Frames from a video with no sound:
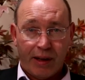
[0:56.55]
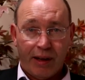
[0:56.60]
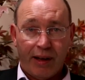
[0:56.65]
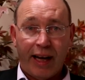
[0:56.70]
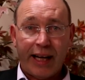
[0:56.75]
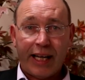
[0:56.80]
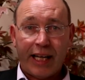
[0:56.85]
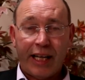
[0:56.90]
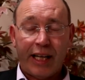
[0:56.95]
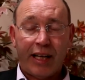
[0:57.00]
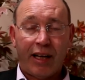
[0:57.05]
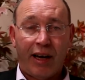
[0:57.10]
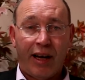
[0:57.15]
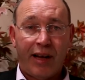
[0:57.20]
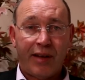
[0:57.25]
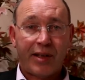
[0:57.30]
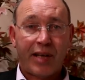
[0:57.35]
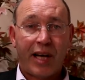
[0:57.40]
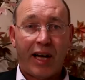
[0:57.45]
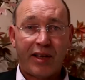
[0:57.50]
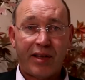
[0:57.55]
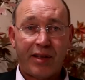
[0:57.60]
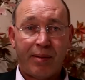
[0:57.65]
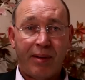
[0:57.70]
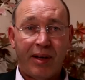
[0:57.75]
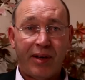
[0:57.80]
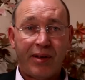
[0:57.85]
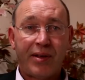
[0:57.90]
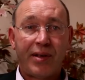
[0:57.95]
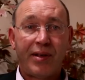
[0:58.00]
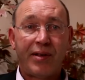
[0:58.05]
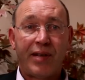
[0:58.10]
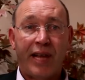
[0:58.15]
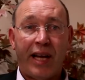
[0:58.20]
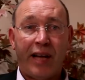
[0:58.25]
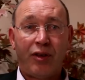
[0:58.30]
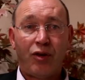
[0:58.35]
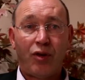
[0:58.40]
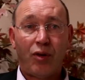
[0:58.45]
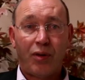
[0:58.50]
likely clients, customers to
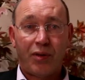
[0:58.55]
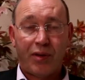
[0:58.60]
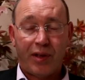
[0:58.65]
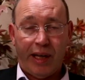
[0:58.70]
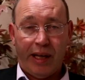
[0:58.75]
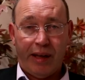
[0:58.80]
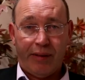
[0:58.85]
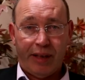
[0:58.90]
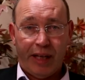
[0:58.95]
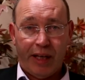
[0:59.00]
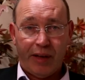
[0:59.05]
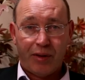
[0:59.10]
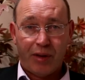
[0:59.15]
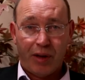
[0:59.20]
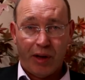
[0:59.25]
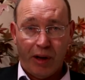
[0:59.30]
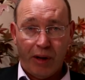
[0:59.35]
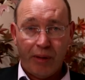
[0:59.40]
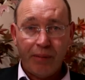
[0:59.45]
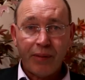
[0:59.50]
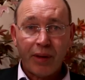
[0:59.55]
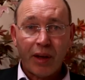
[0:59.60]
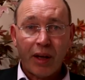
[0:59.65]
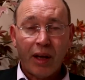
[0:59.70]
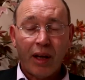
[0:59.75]
send your CV to.